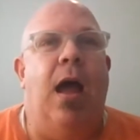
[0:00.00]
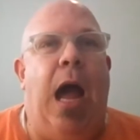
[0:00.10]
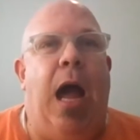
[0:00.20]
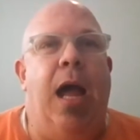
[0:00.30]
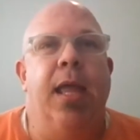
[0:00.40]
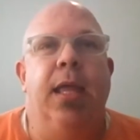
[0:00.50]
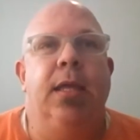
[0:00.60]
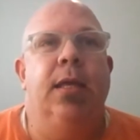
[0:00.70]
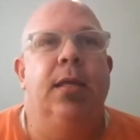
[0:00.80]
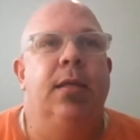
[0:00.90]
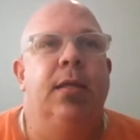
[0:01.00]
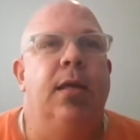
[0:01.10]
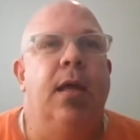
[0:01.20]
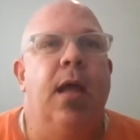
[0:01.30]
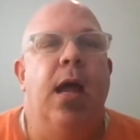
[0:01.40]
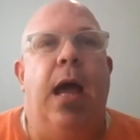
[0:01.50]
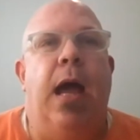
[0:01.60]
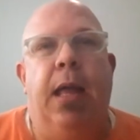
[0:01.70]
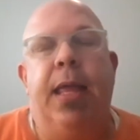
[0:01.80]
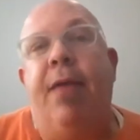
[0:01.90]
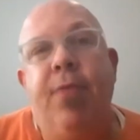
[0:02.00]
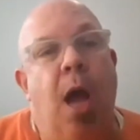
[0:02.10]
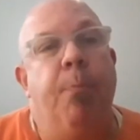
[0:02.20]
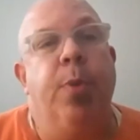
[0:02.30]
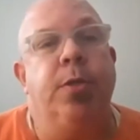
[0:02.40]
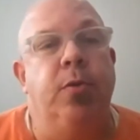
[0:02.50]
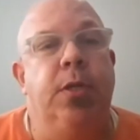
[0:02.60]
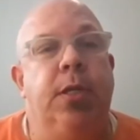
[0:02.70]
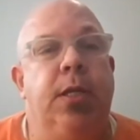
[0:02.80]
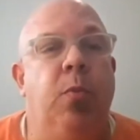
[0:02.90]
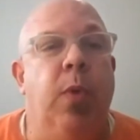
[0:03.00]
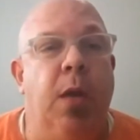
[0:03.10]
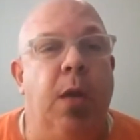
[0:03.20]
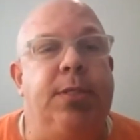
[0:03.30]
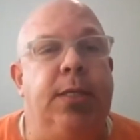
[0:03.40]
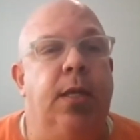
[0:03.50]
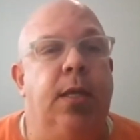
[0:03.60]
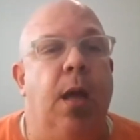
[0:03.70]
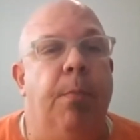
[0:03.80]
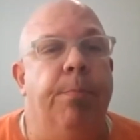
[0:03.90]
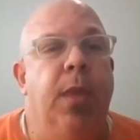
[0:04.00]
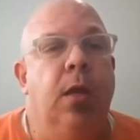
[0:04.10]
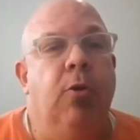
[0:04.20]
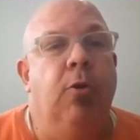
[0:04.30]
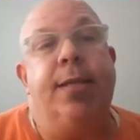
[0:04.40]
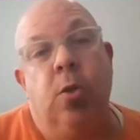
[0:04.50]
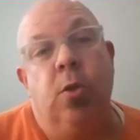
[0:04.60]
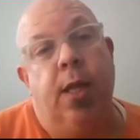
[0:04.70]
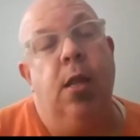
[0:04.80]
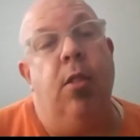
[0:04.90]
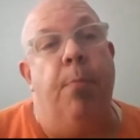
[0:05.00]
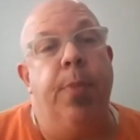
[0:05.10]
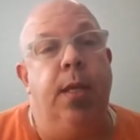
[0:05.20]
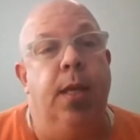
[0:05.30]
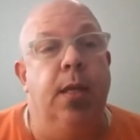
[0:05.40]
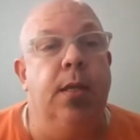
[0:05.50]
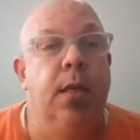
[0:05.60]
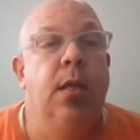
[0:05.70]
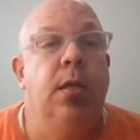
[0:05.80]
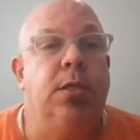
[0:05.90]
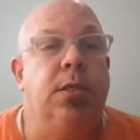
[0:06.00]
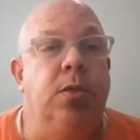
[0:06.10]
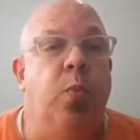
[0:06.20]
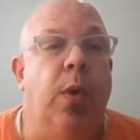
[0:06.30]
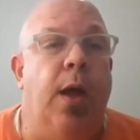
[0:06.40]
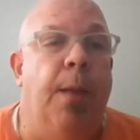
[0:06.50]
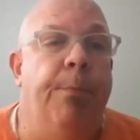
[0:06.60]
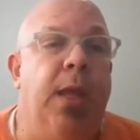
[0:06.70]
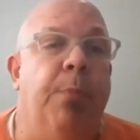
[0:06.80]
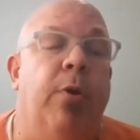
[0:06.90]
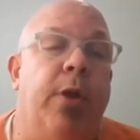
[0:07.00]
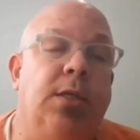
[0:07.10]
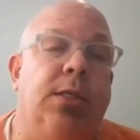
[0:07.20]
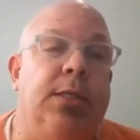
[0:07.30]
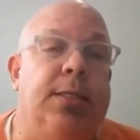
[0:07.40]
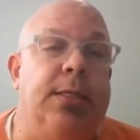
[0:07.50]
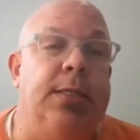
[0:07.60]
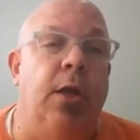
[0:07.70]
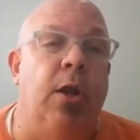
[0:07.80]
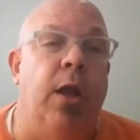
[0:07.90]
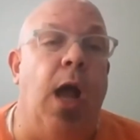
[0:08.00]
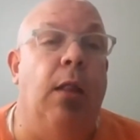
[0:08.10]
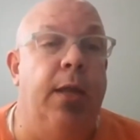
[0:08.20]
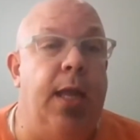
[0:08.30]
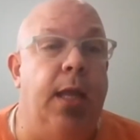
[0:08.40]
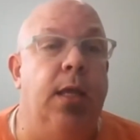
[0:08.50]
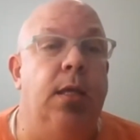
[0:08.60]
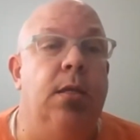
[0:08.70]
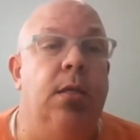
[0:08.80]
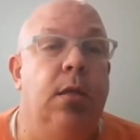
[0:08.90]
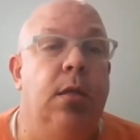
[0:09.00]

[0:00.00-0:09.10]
I had the opportunity when I was in grad school at Columbia to be a production assistant on Holiday Inn